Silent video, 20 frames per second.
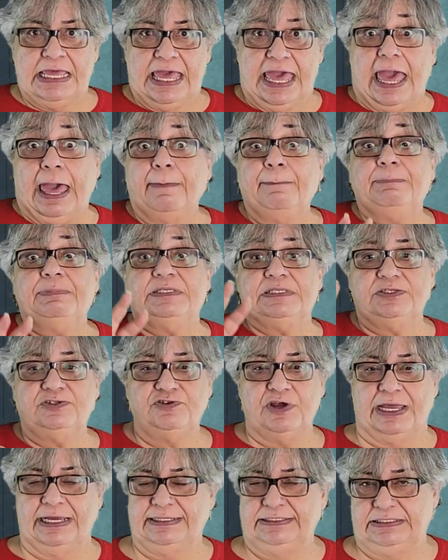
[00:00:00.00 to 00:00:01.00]

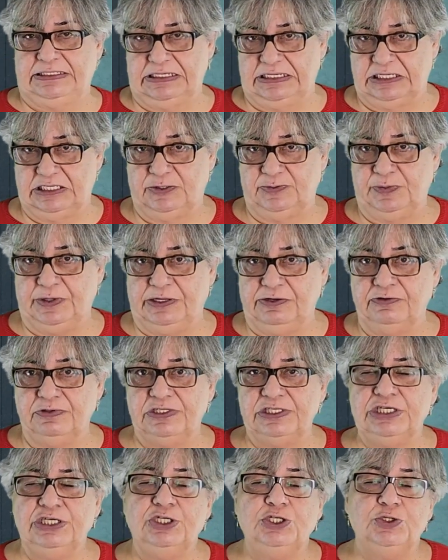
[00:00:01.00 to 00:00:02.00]
abstract
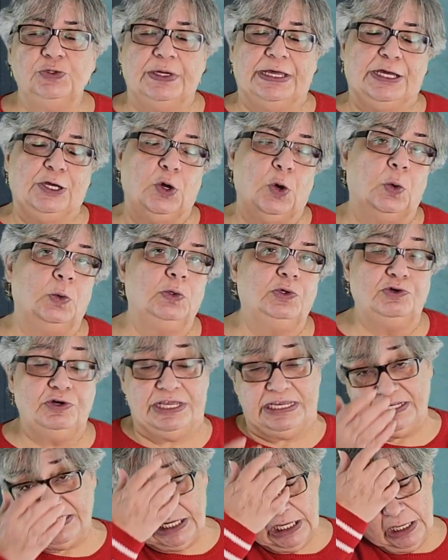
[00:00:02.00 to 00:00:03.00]
experience into a
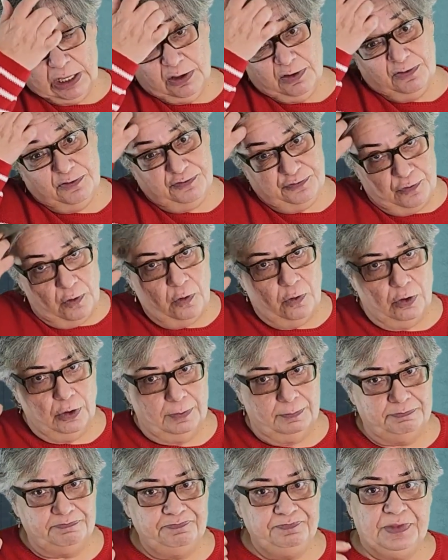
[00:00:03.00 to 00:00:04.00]
concrete
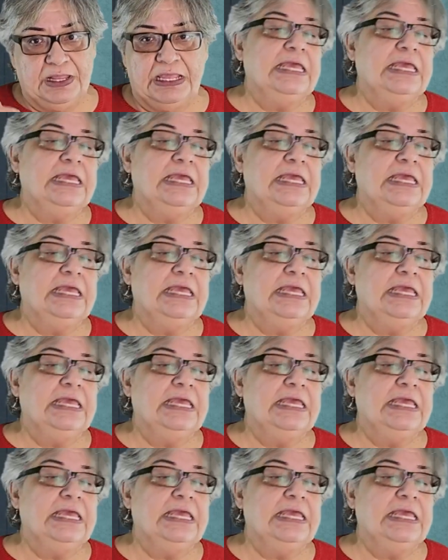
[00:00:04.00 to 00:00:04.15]
form.